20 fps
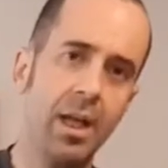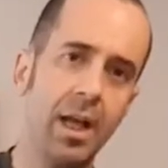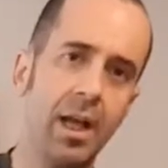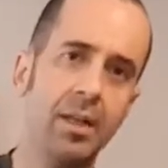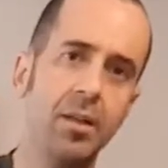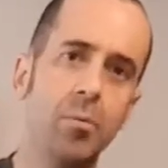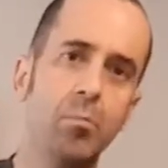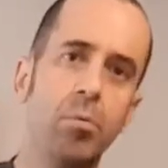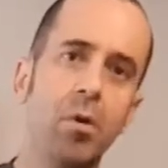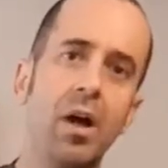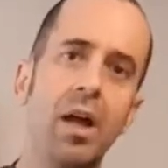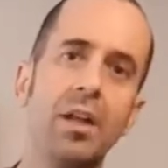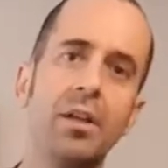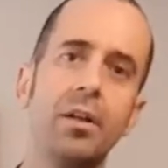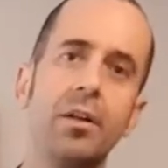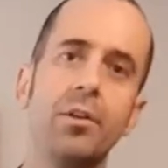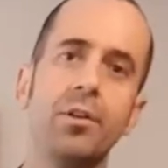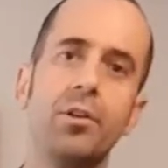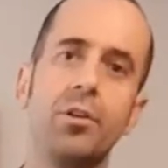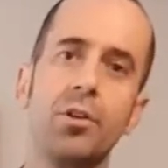And the blend
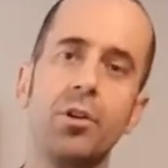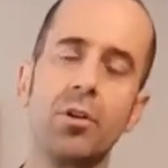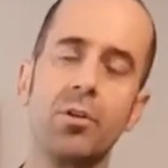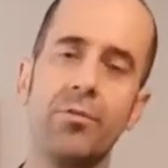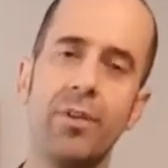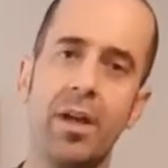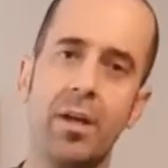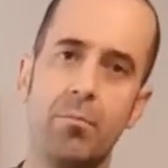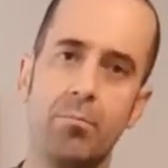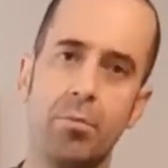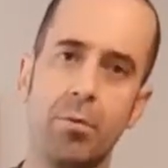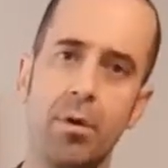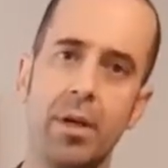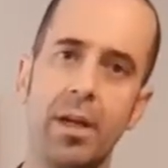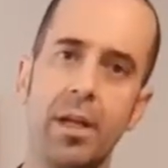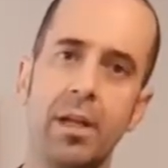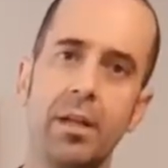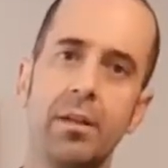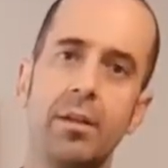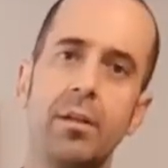on the Dervet
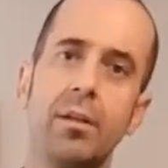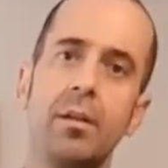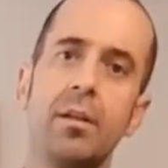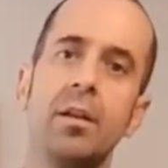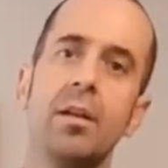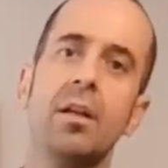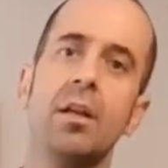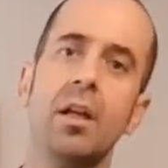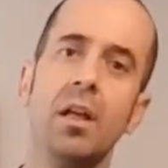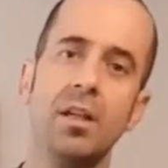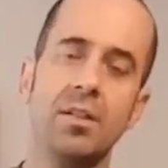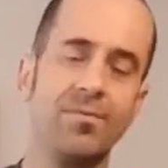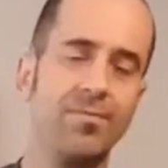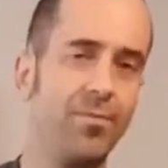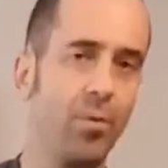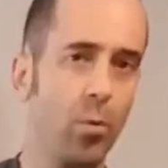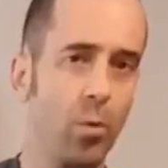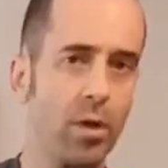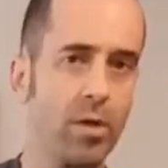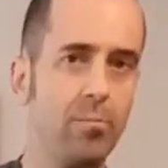brand is
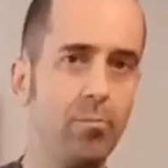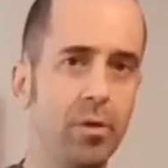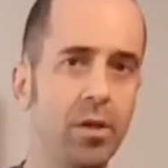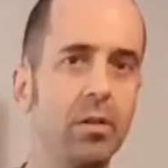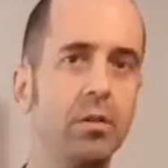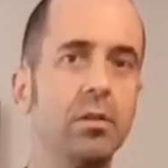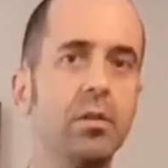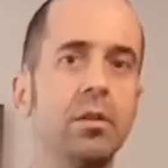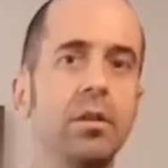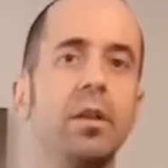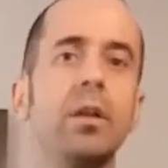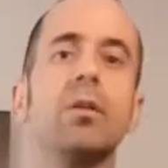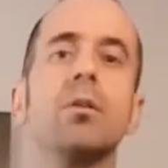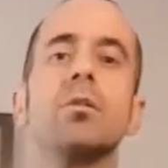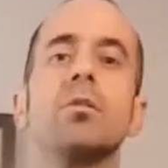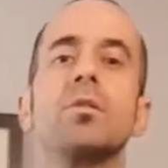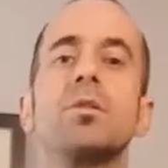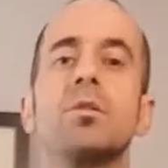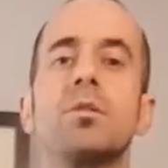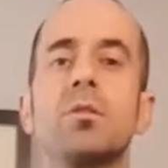40
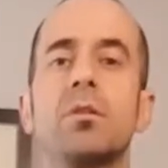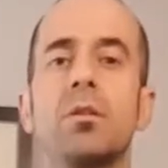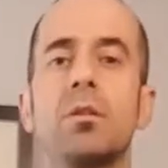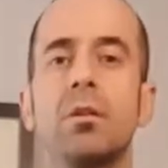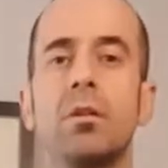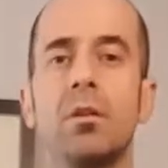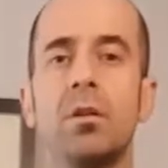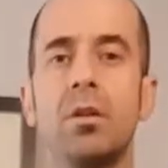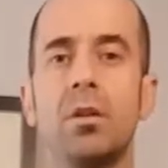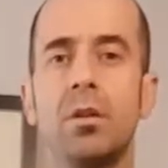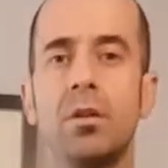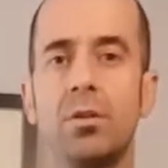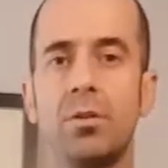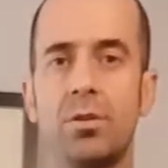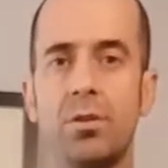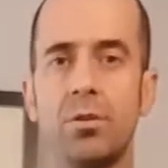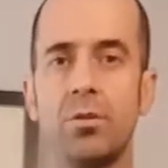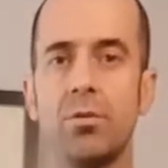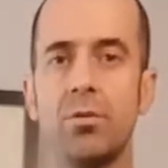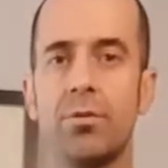milliliters
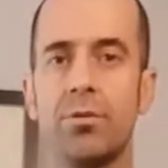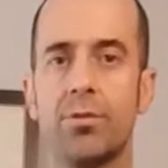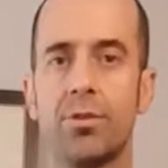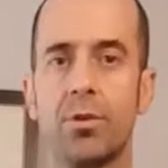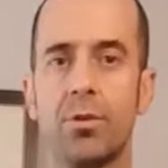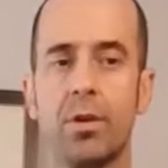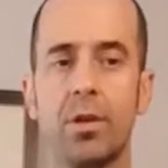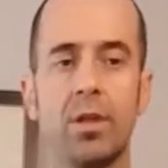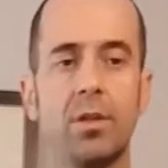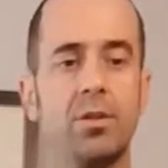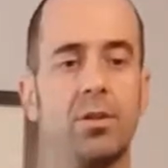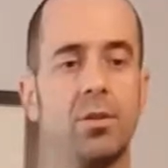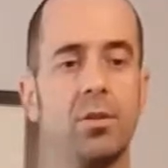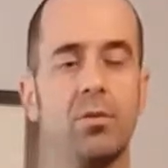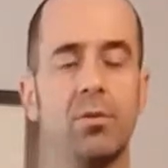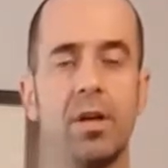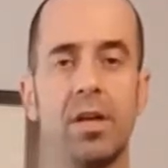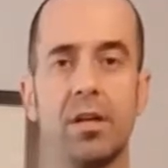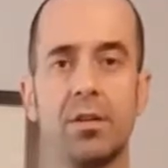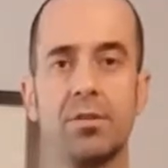to
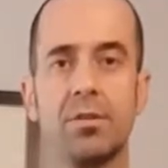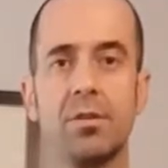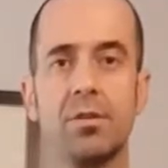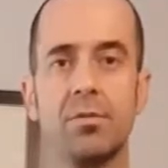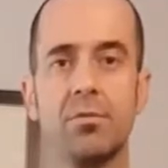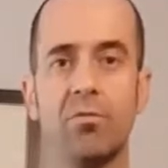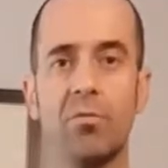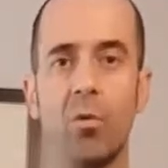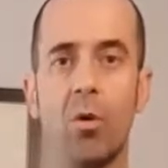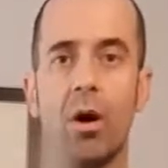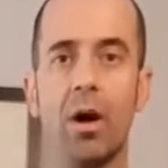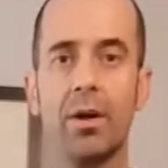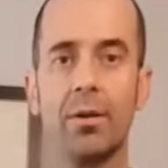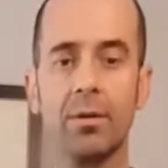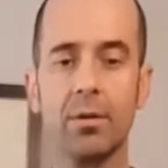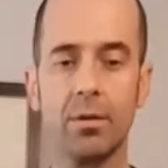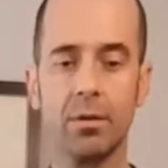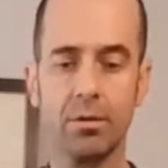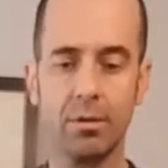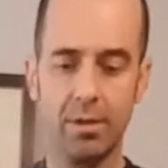32 ounces of
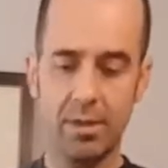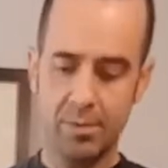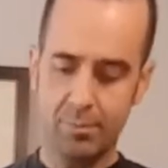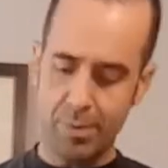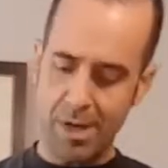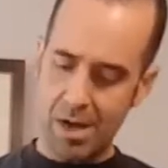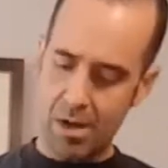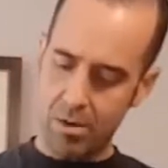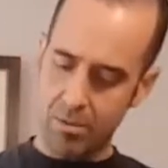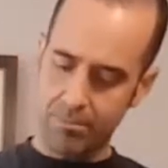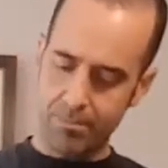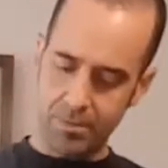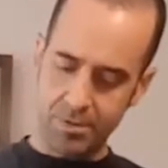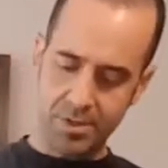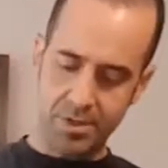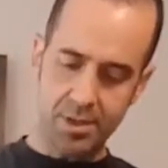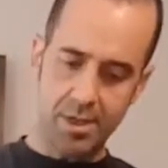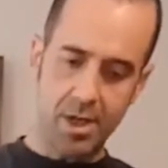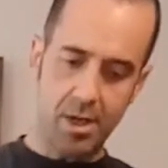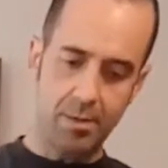water. It's powerful
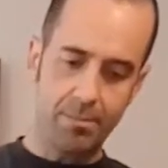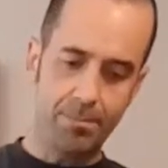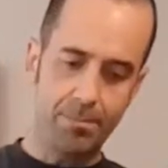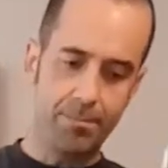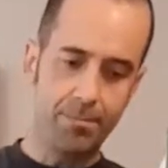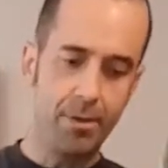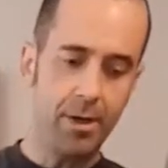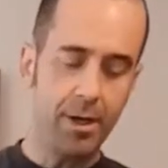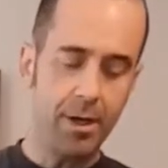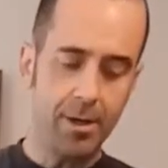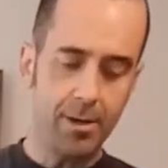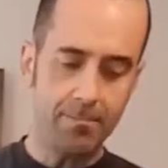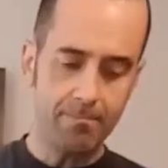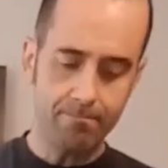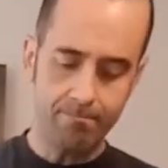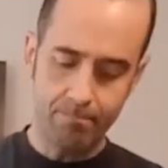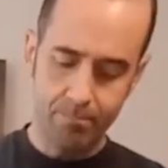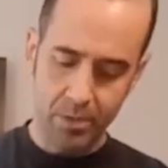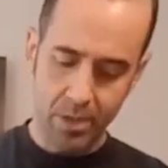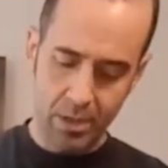stuff.
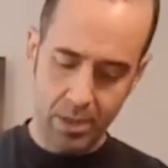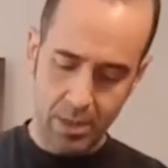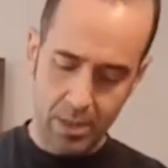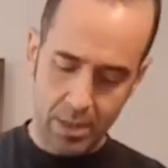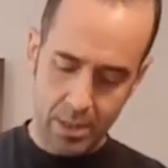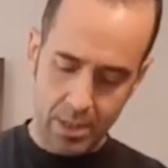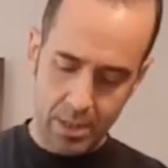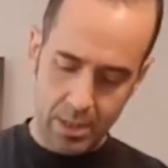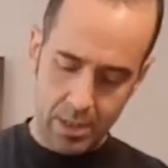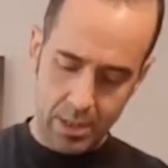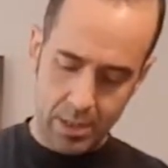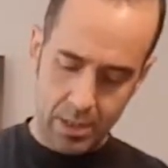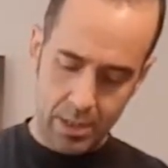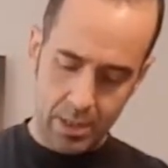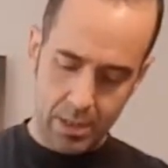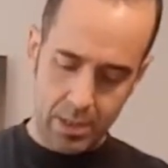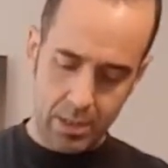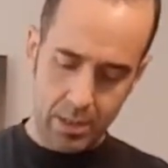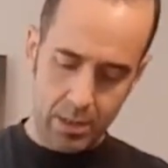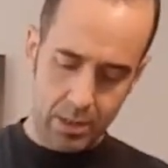
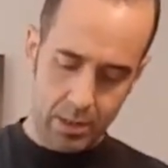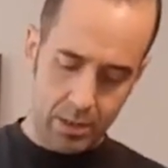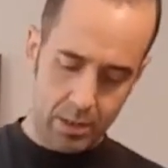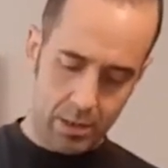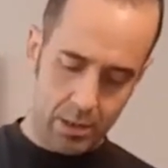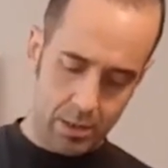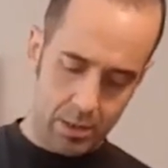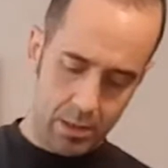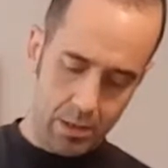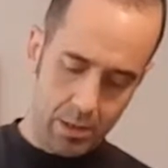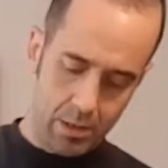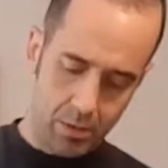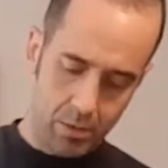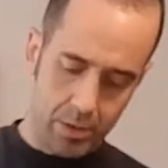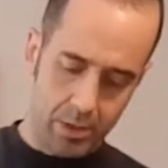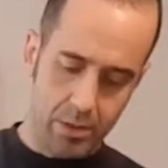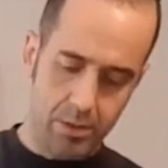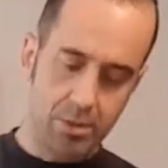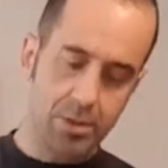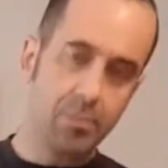You don't
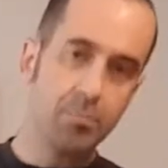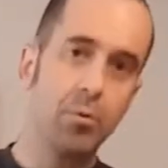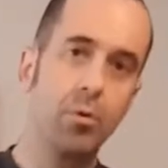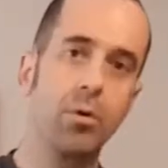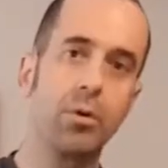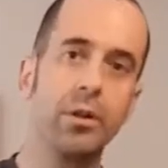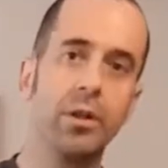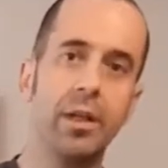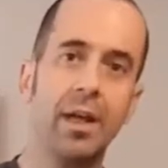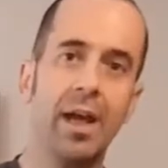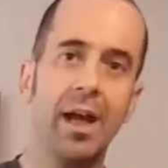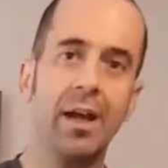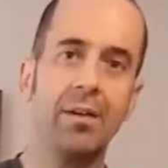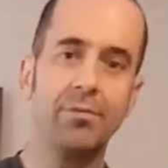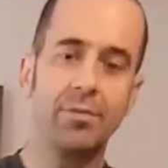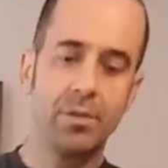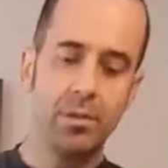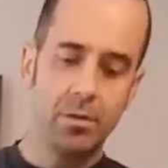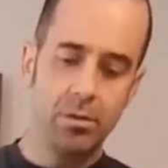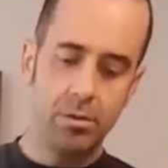want to use it more than you
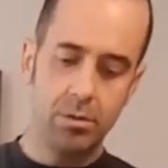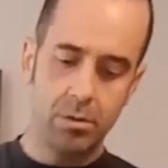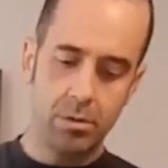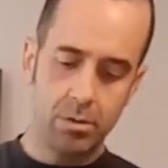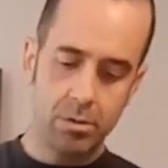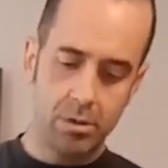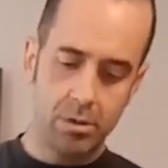have to